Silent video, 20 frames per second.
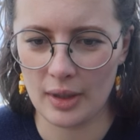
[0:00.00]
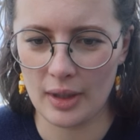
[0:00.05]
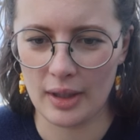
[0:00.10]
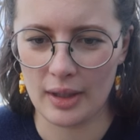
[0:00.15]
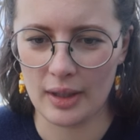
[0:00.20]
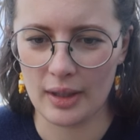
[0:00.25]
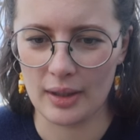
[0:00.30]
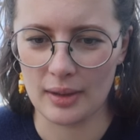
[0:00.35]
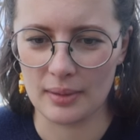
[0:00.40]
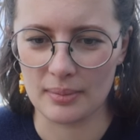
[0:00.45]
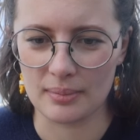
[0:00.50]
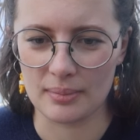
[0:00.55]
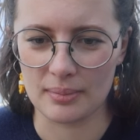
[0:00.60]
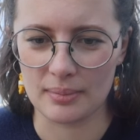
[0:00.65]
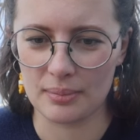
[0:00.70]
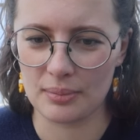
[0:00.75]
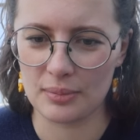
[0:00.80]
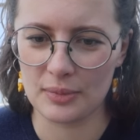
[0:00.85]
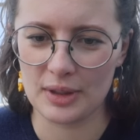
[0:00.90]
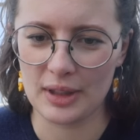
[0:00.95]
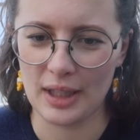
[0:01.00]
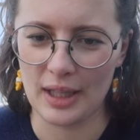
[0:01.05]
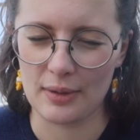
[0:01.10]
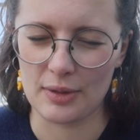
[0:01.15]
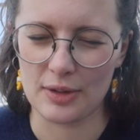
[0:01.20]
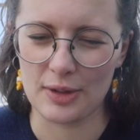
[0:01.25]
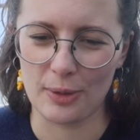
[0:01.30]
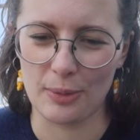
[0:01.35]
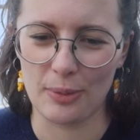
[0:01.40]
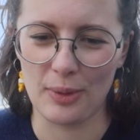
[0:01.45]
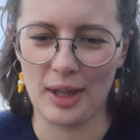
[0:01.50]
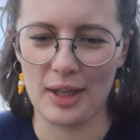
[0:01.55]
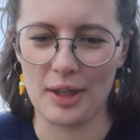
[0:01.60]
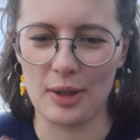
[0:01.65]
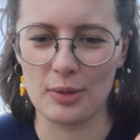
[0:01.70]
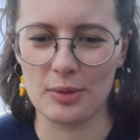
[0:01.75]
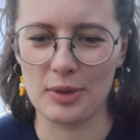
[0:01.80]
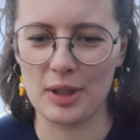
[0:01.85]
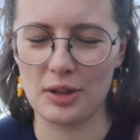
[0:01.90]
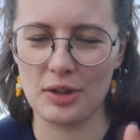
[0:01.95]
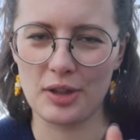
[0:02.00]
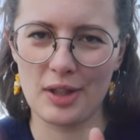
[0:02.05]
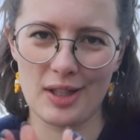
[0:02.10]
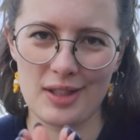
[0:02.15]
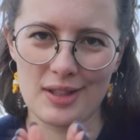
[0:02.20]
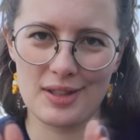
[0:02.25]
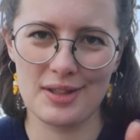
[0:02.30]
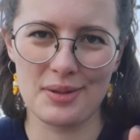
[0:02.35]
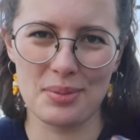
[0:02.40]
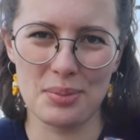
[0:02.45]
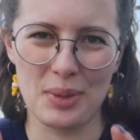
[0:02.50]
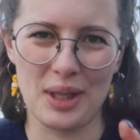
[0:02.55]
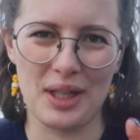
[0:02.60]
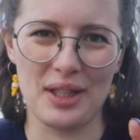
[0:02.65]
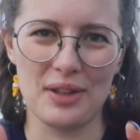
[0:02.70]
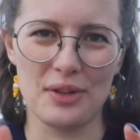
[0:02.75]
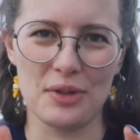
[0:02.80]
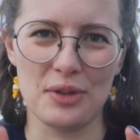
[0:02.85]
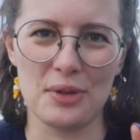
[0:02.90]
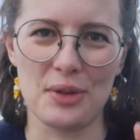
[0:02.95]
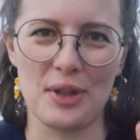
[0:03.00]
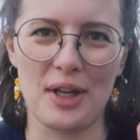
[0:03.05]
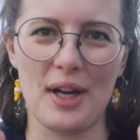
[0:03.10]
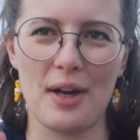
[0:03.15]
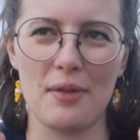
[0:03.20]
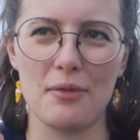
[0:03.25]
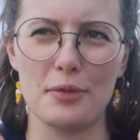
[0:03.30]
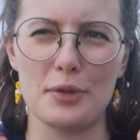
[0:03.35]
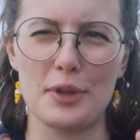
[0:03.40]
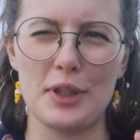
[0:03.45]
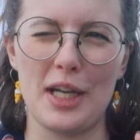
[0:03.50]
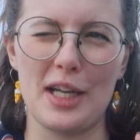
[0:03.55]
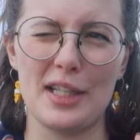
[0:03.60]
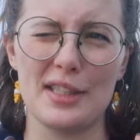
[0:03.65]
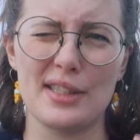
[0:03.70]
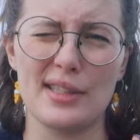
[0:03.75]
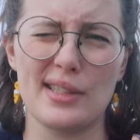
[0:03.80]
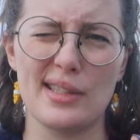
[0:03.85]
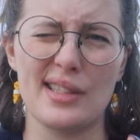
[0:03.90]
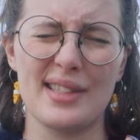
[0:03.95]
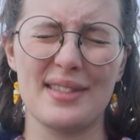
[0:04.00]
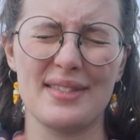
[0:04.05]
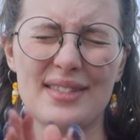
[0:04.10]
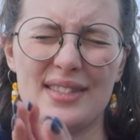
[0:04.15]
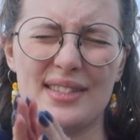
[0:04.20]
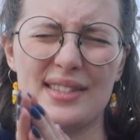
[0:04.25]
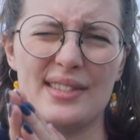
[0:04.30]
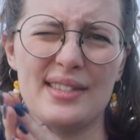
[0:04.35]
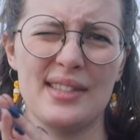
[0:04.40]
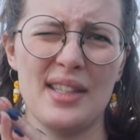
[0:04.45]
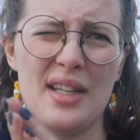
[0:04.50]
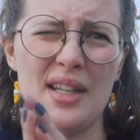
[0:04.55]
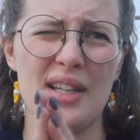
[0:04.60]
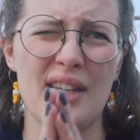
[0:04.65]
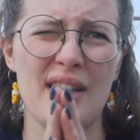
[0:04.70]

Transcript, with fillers: um, yeah so that that does mean you have she has um,